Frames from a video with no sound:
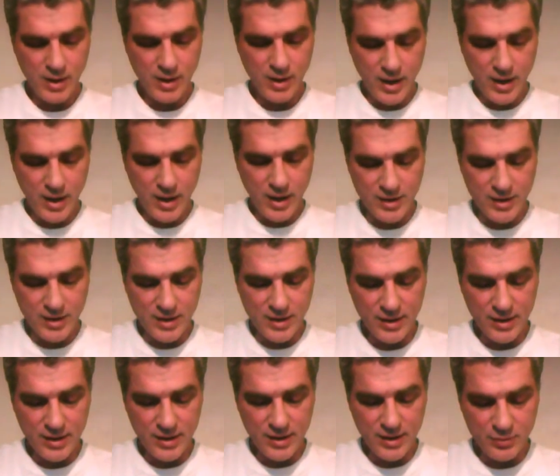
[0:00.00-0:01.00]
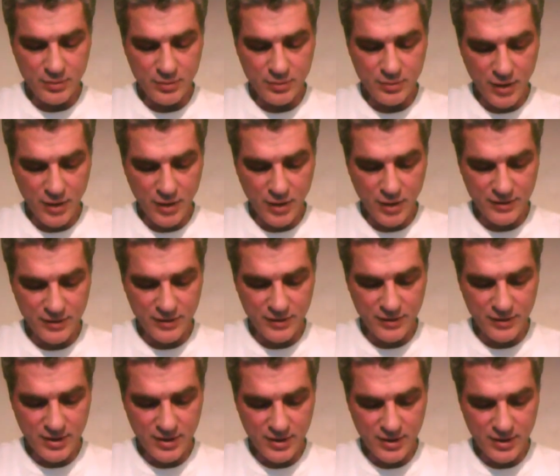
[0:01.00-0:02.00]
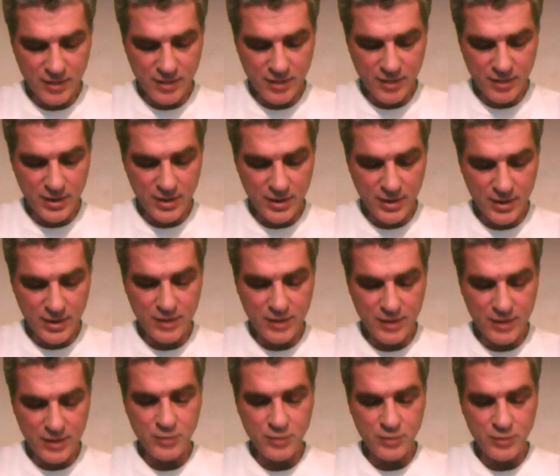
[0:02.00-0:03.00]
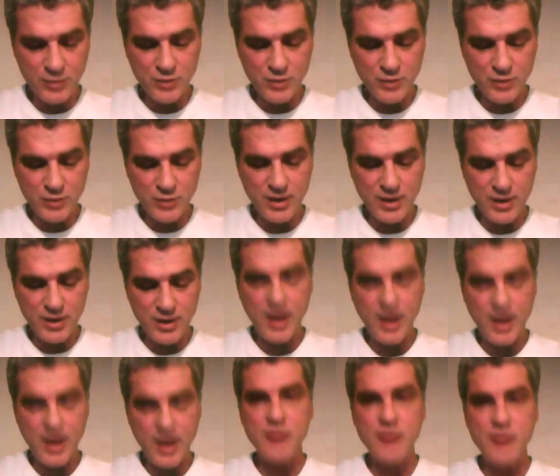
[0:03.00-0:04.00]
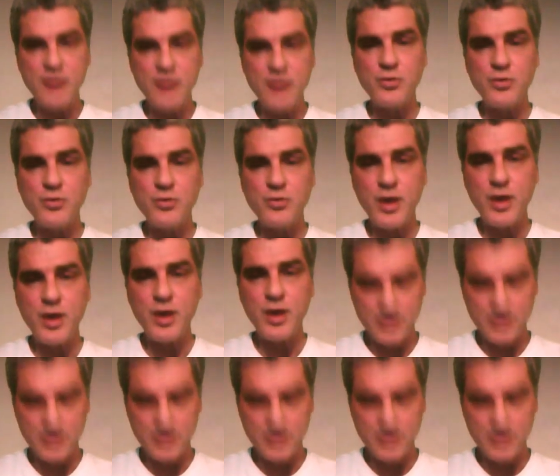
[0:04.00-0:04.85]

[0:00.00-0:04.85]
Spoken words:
As an unlettered prophet, meaning he couldn't read and write,